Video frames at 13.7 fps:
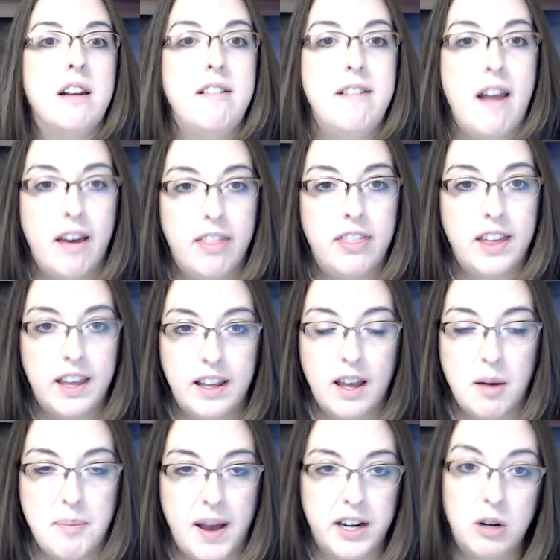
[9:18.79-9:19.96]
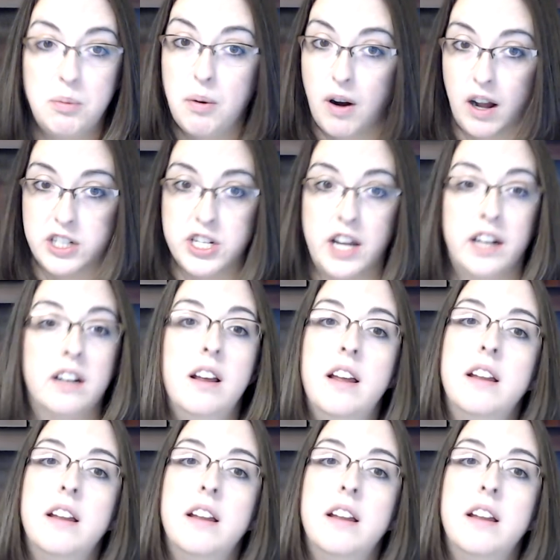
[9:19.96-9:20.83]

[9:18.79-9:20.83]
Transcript: nothing about your project,